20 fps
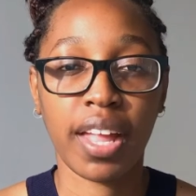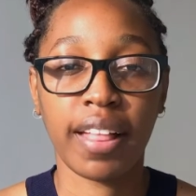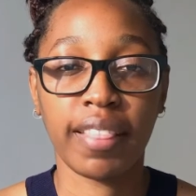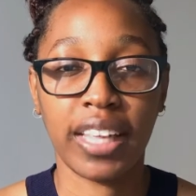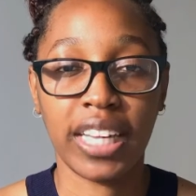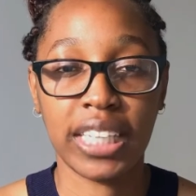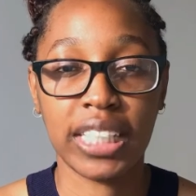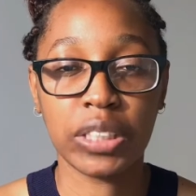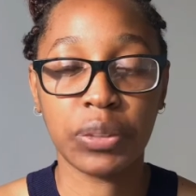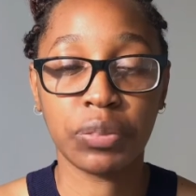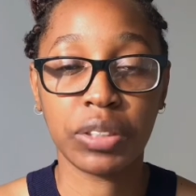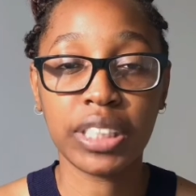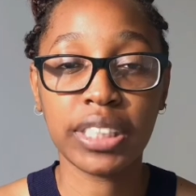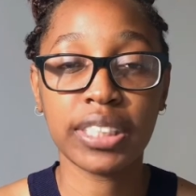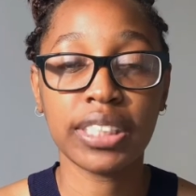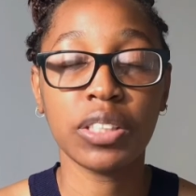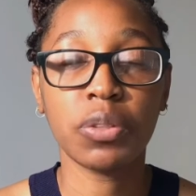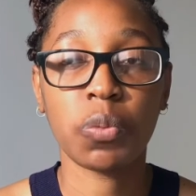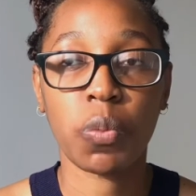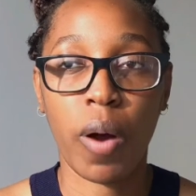The
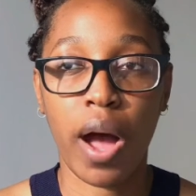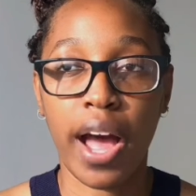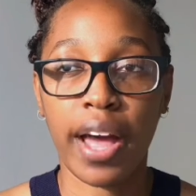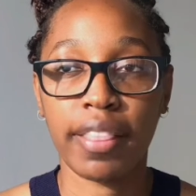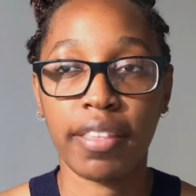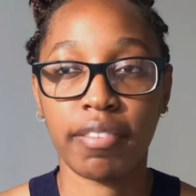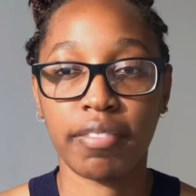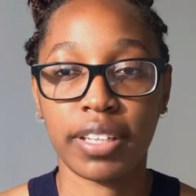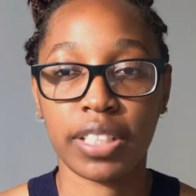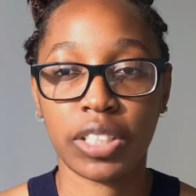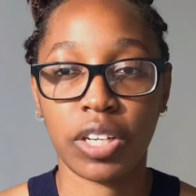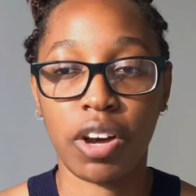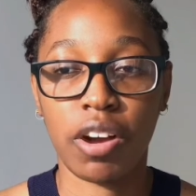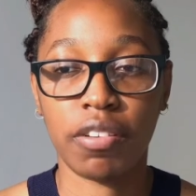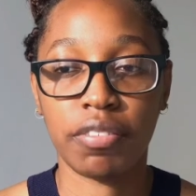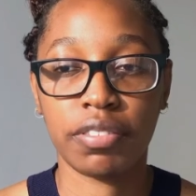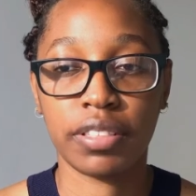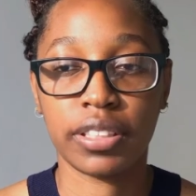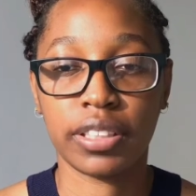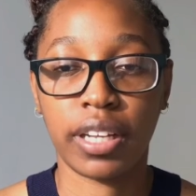reason why the visa
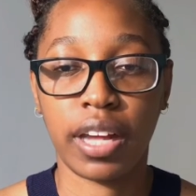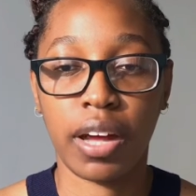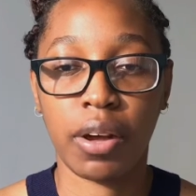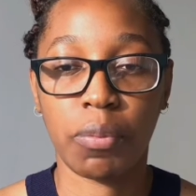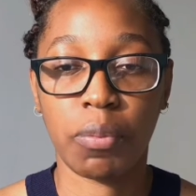officer